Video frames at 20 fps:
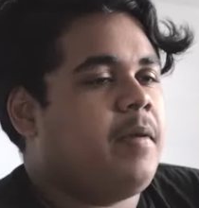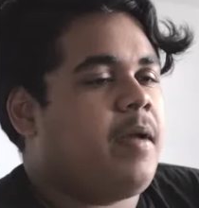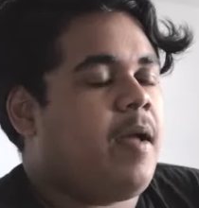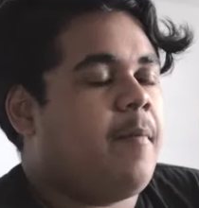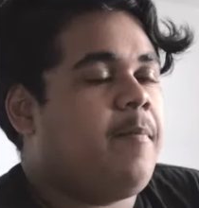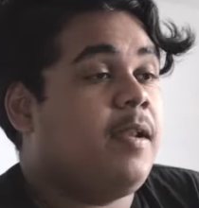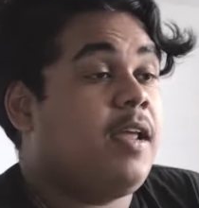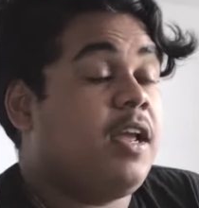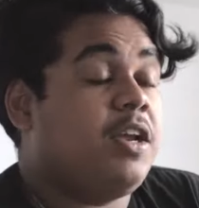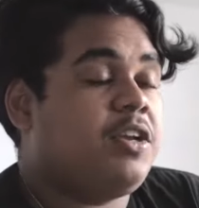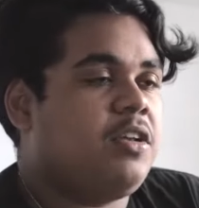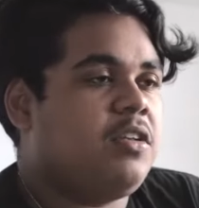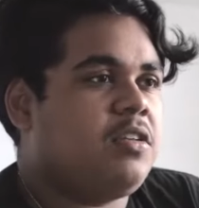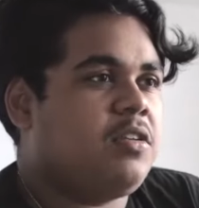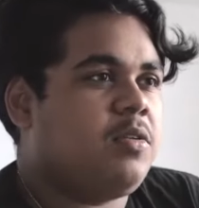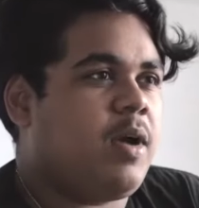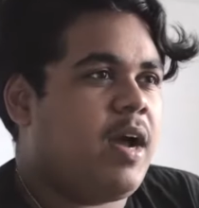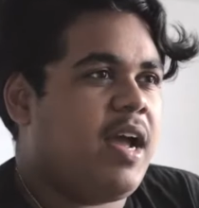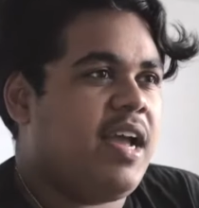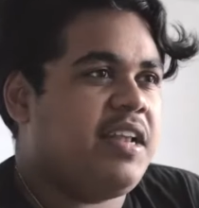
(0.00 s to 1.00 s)

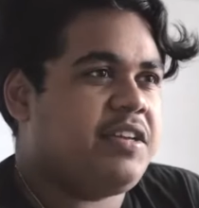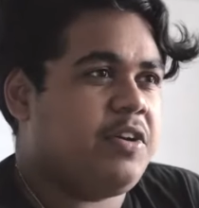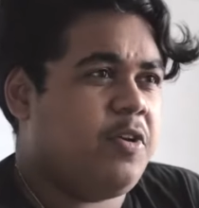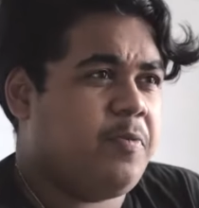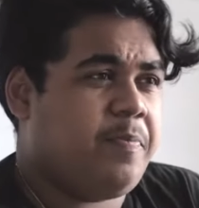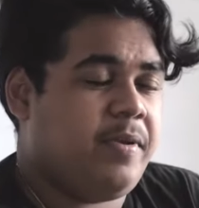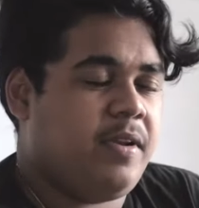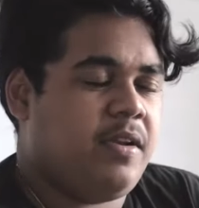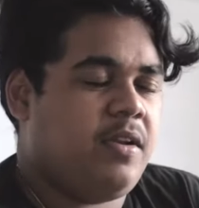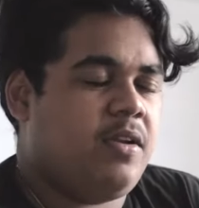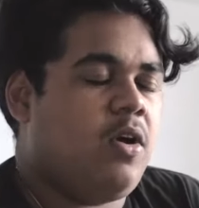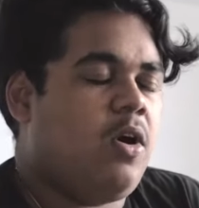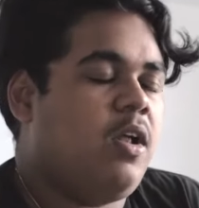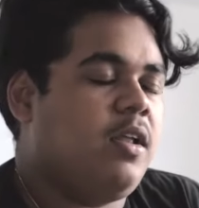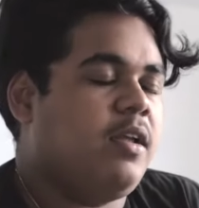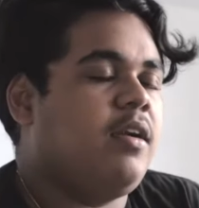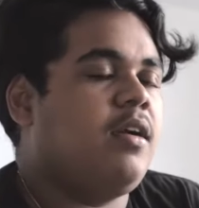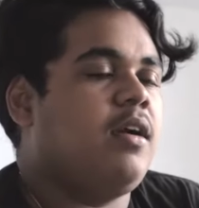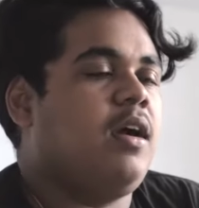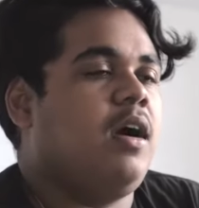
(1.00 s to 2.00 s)
Applications to IH open
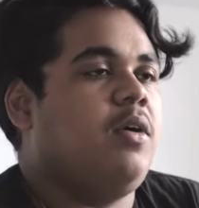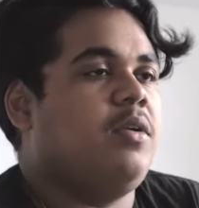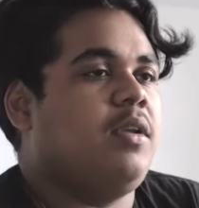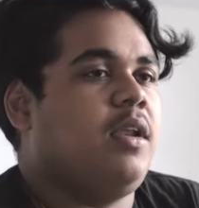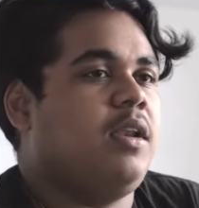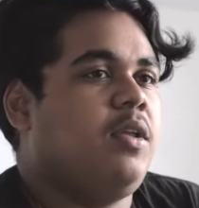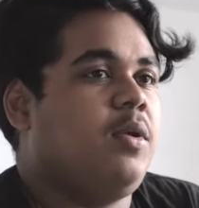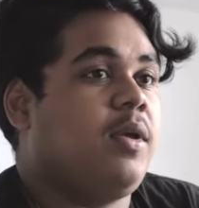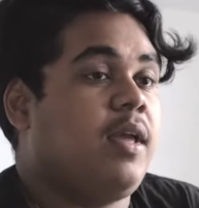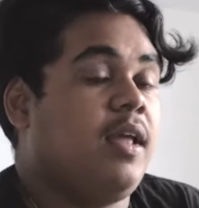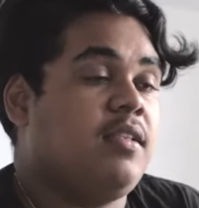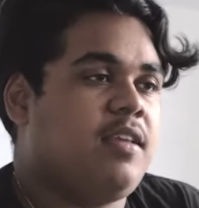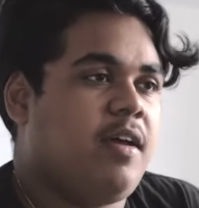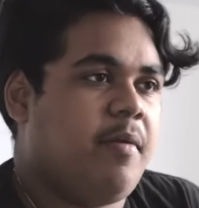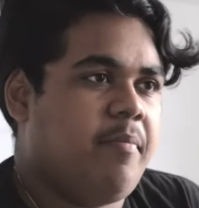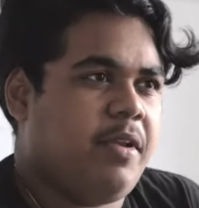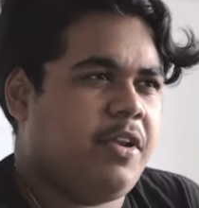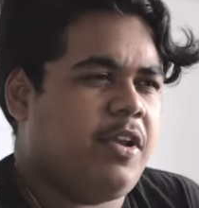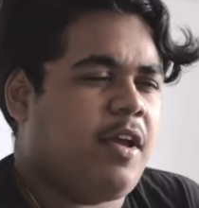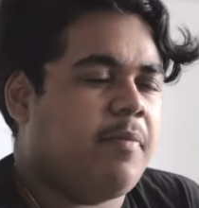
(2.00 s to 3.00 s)
all year round and you can
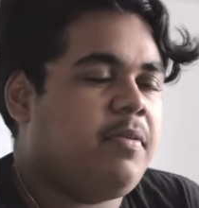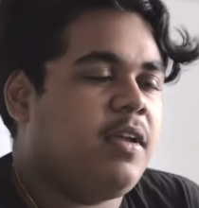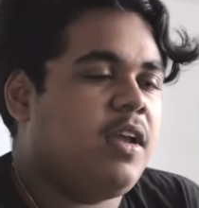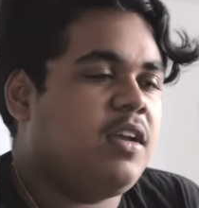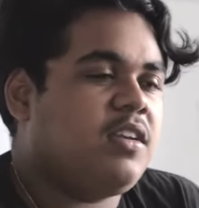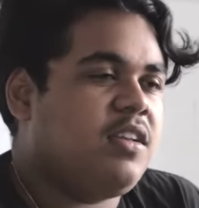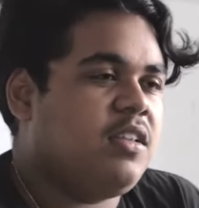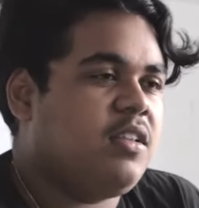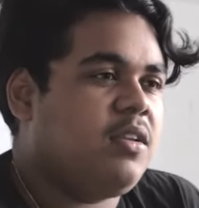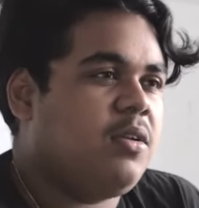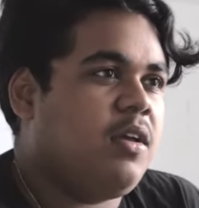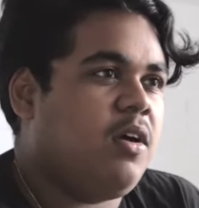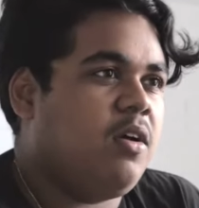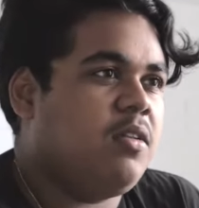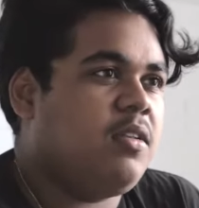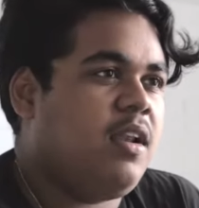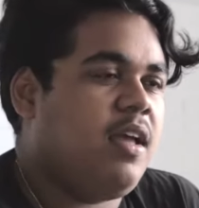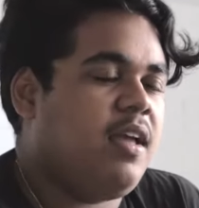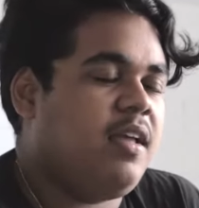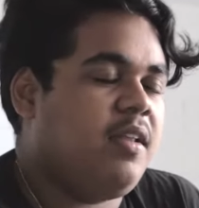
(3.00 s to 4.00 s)
submit your application through the
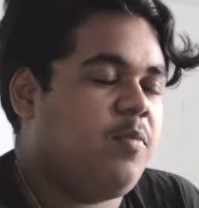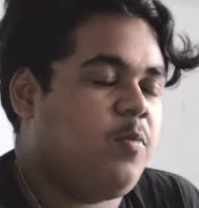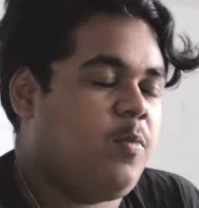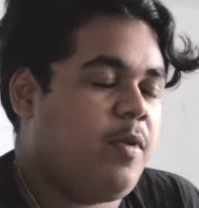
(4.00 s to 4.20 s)
online